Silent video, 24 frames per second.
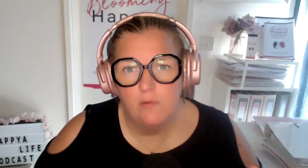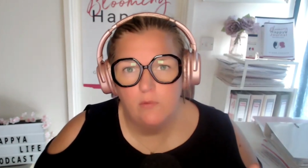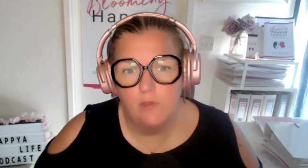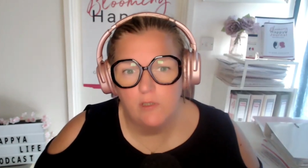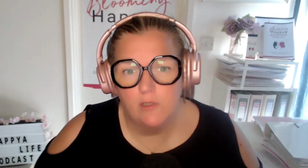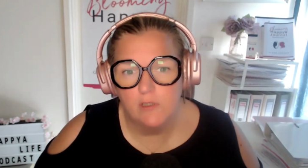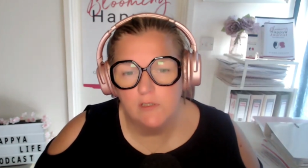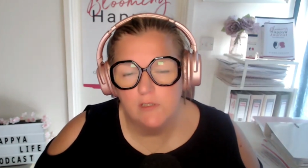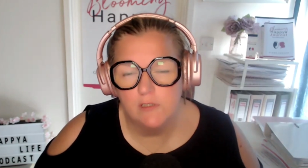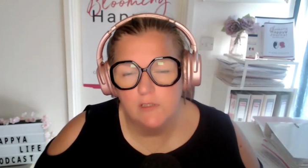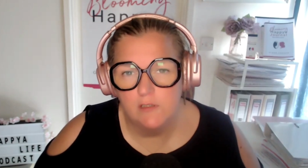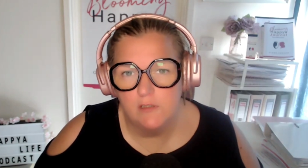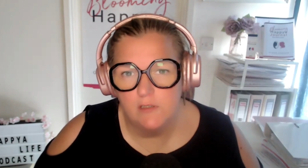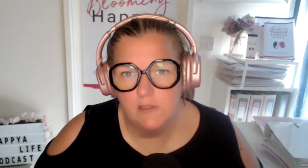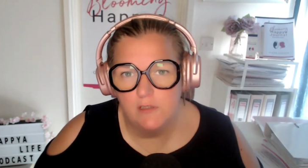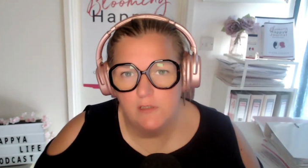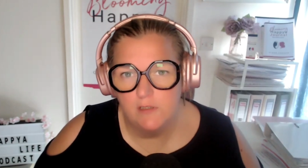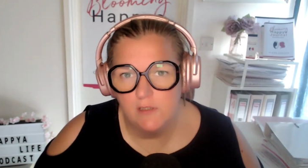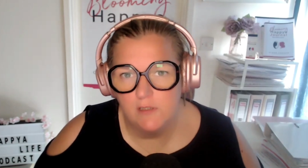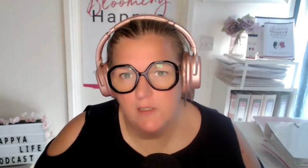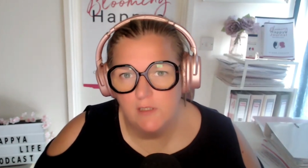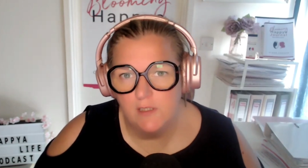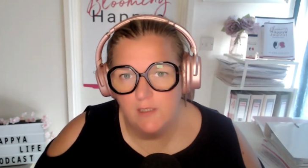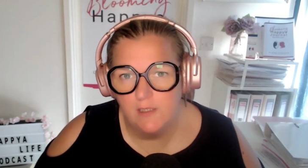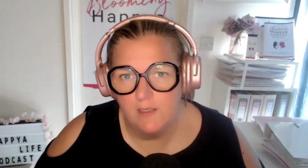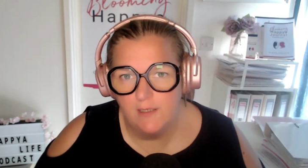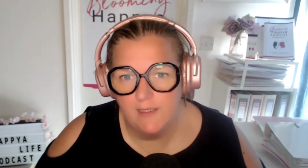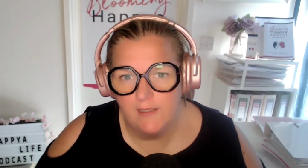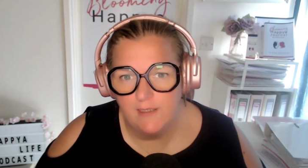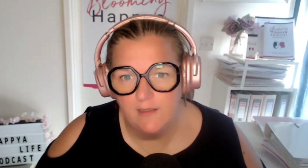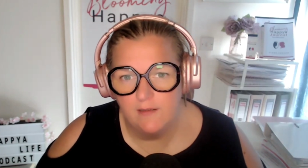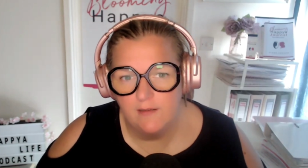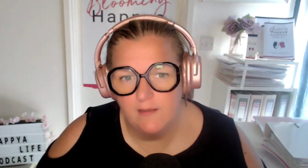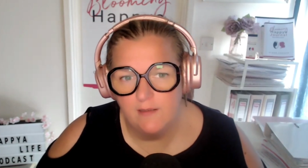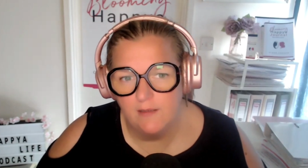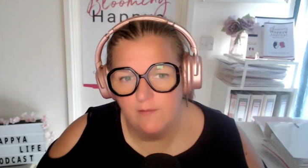What could look
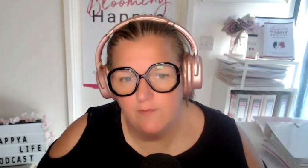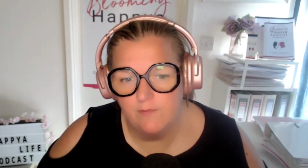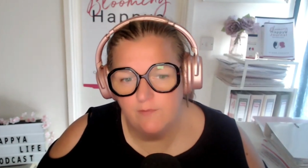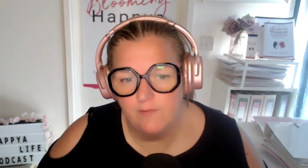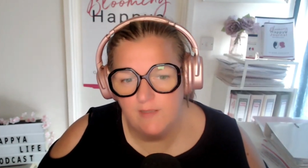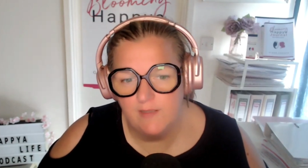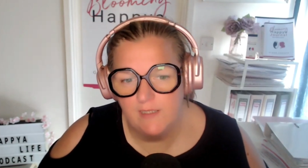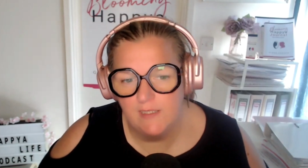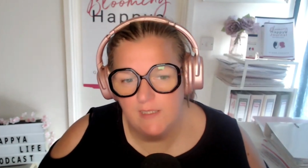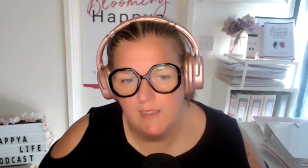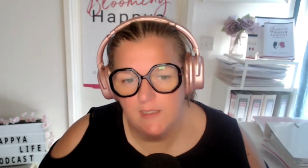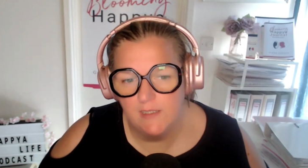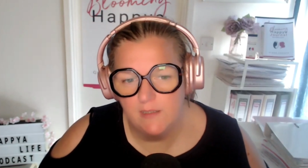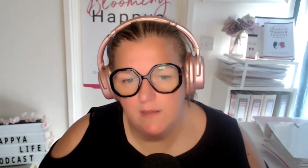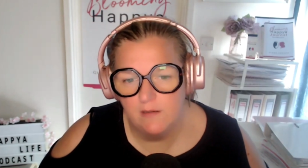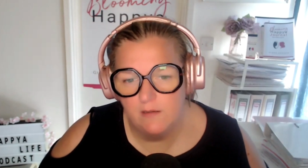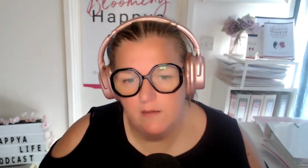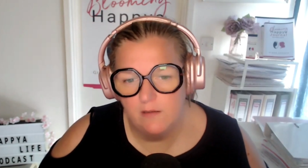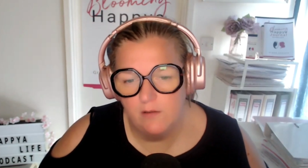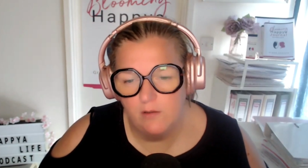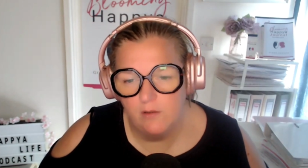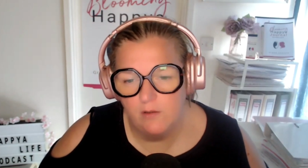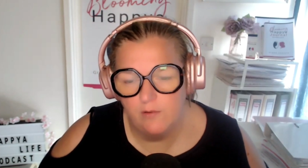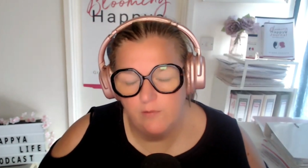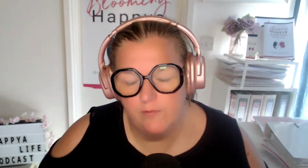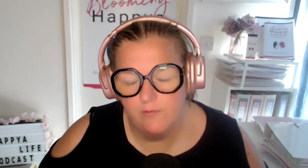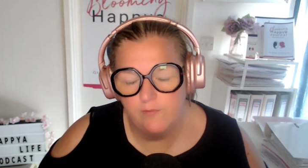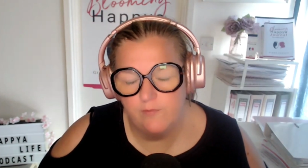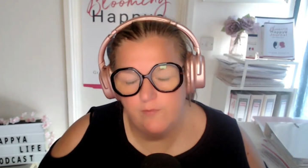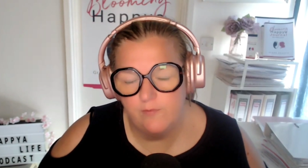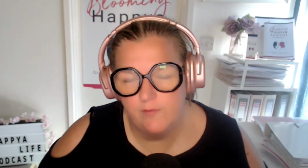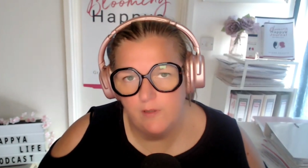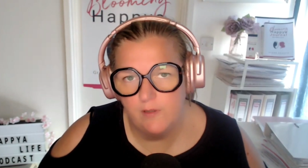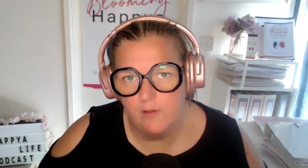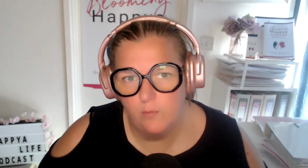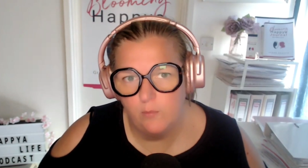like that feeling
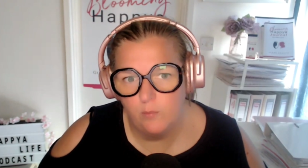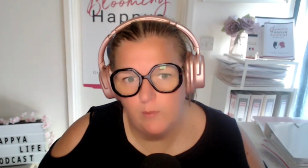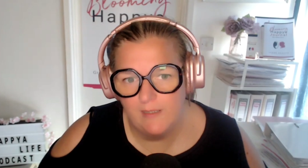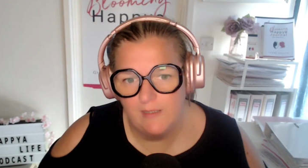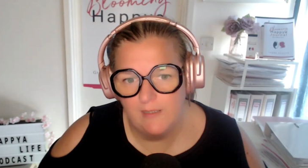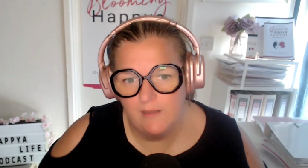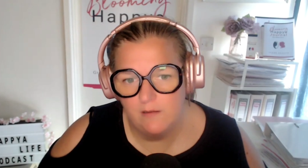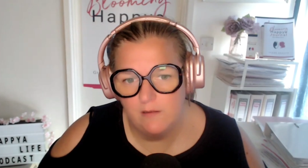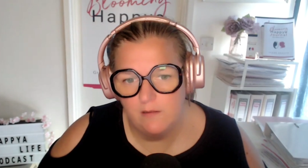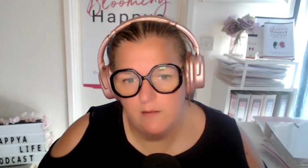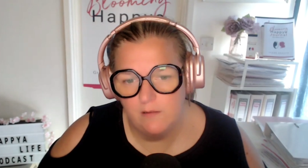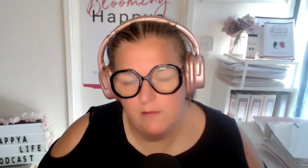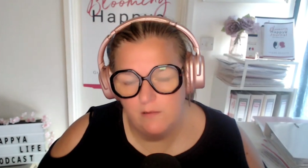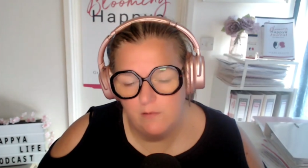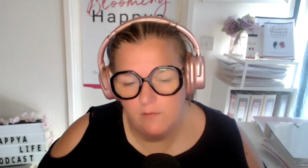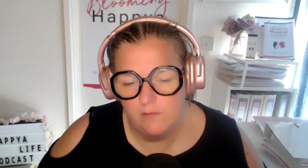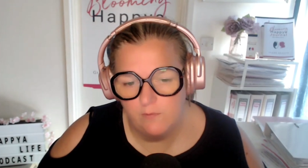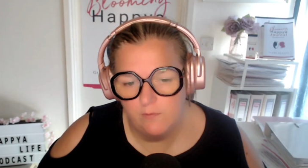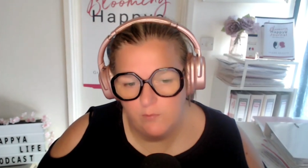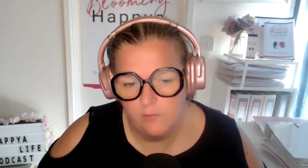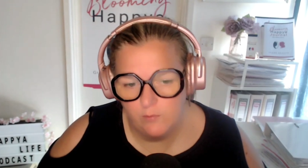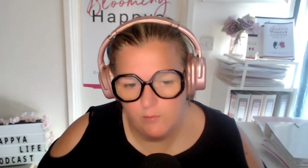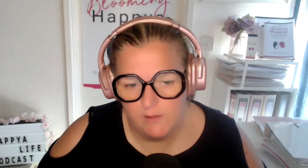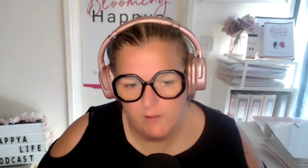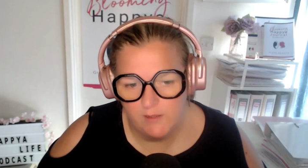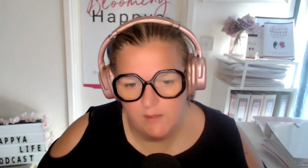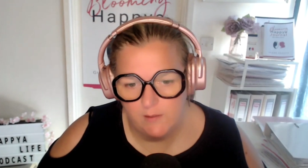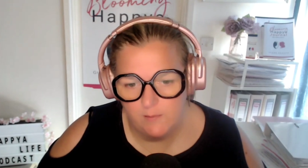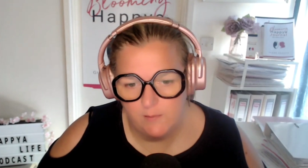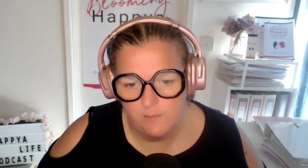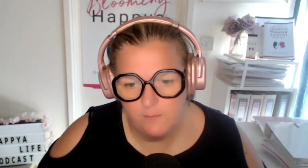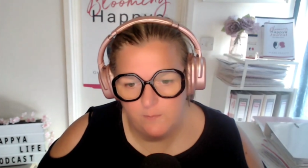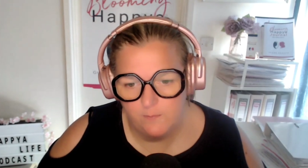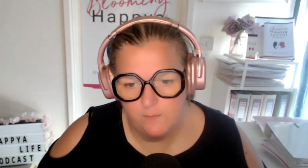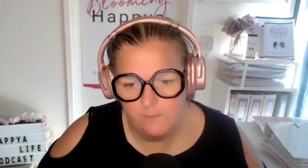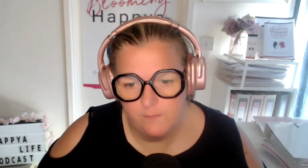of a win for
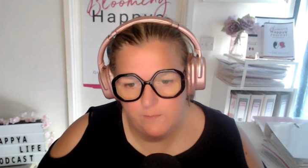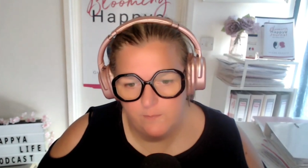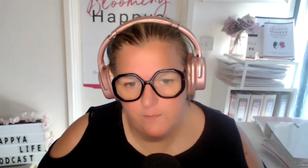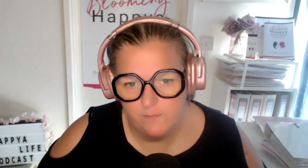you?